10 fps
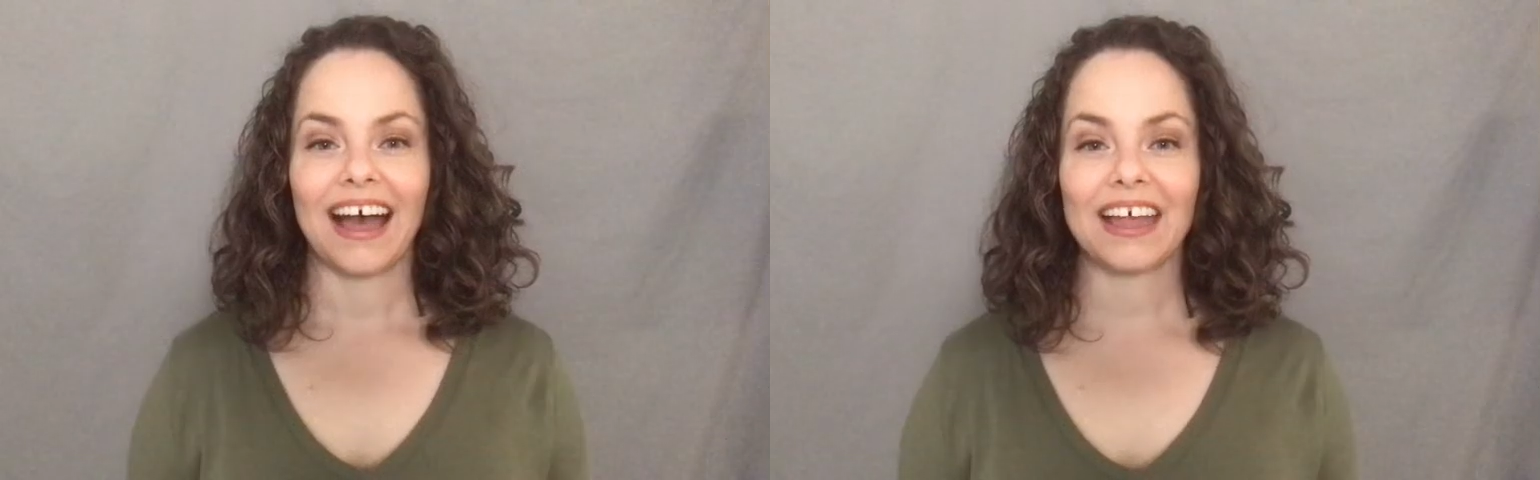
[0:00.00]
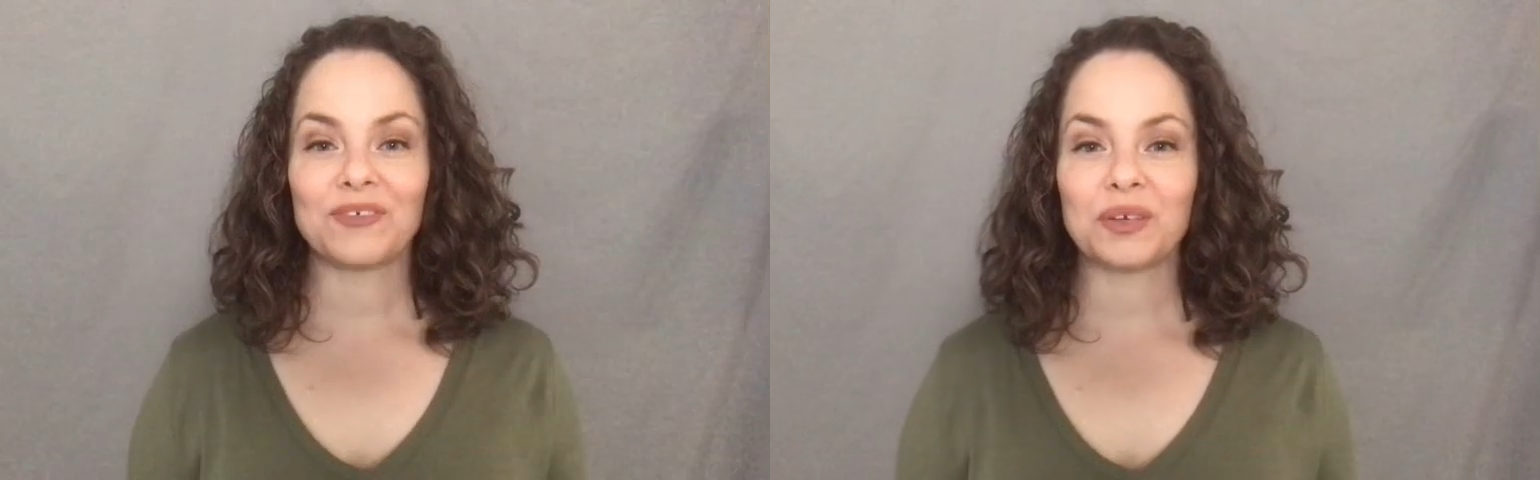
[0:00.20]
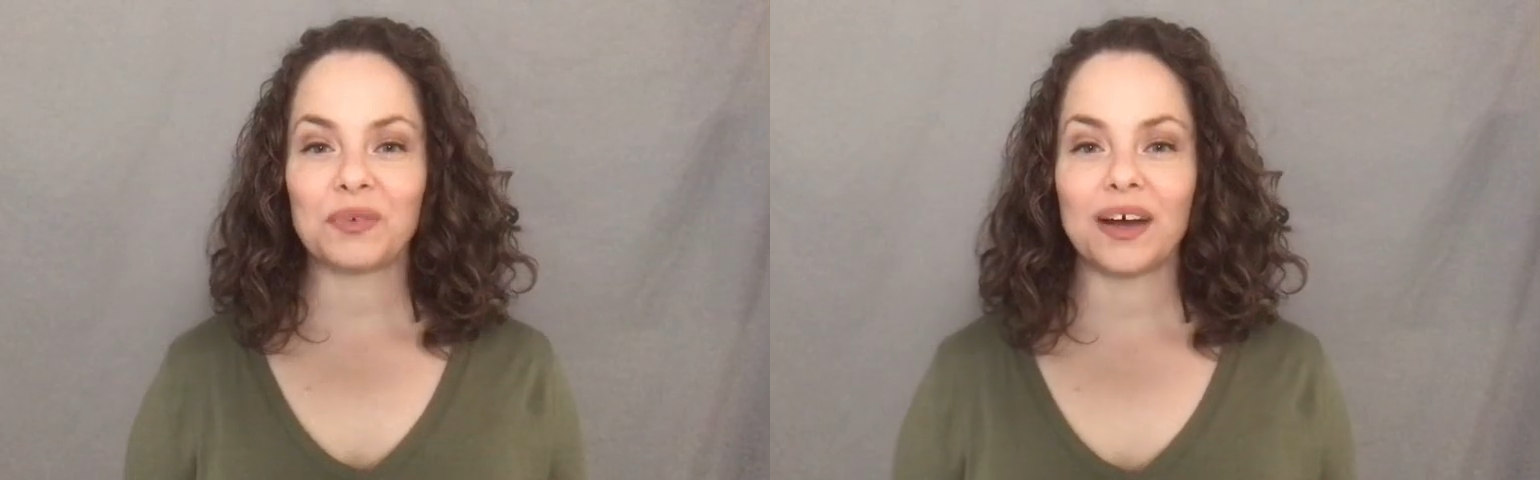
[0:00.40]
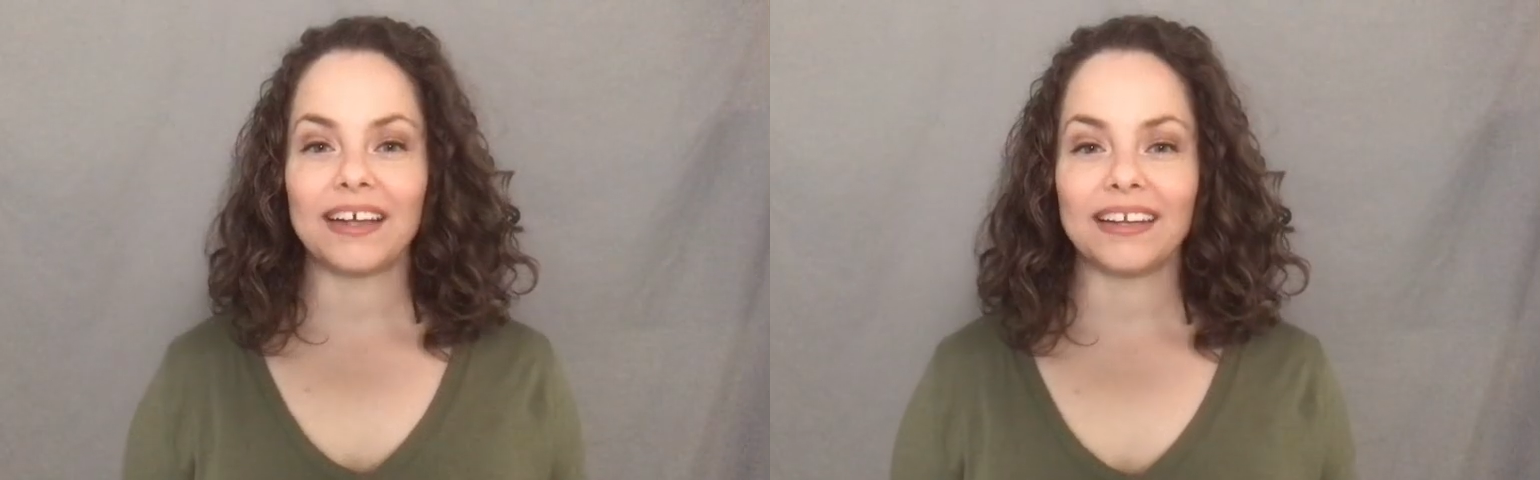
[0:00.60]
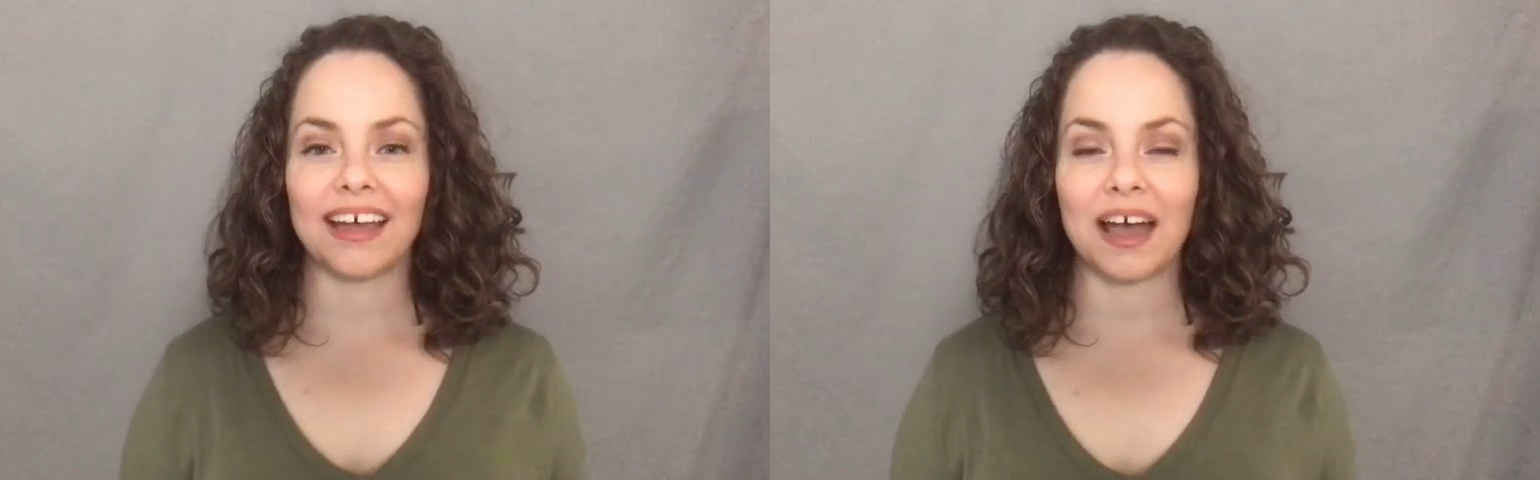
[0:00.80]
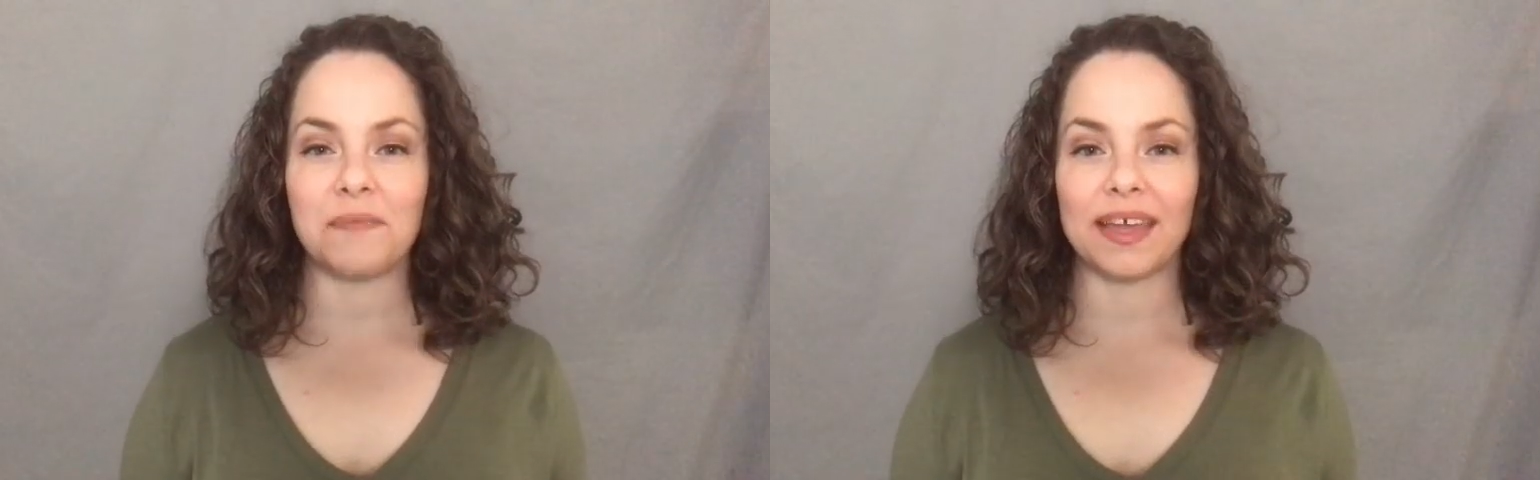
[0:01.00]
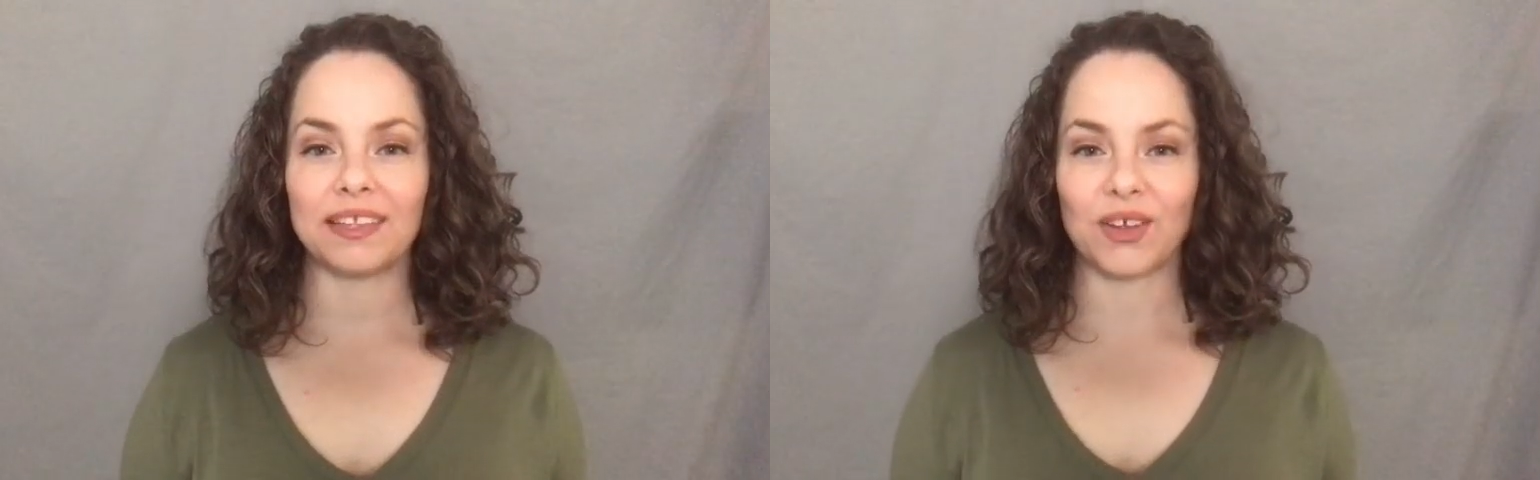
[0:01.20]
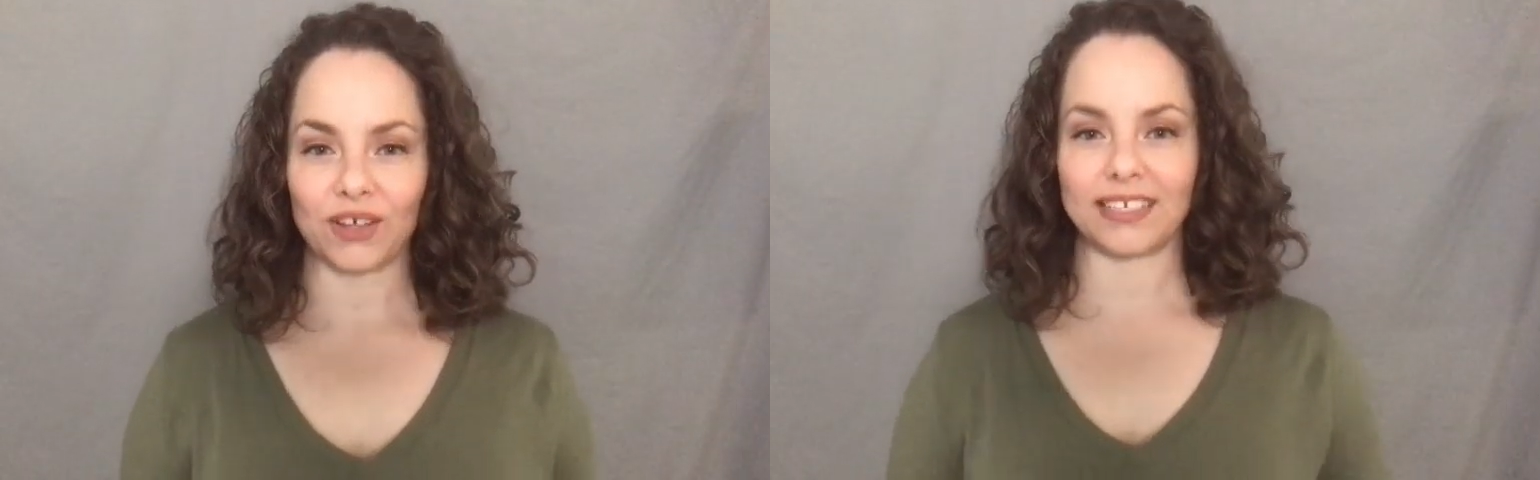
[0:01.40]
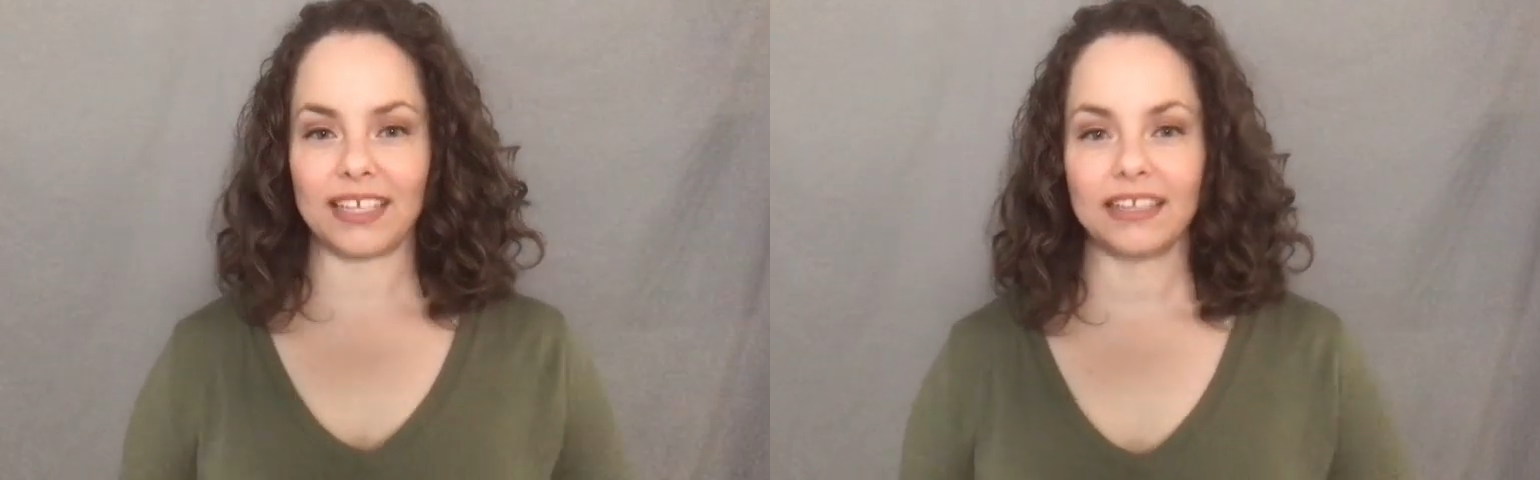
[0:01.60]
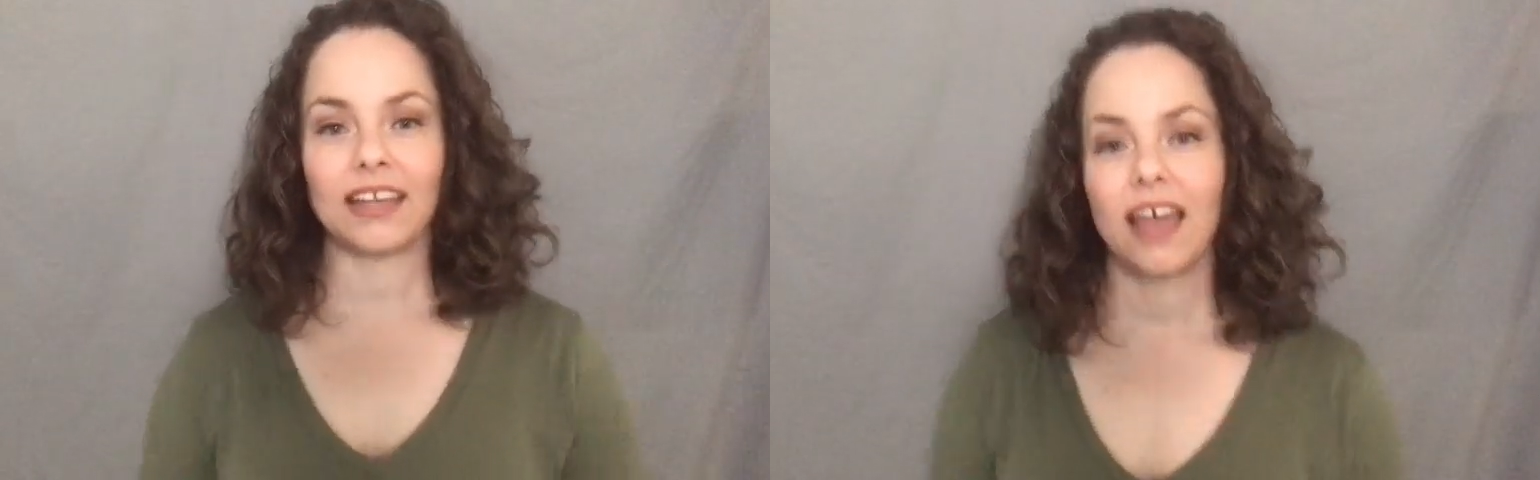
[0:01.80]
Hi everyone, I'm Megan Larson.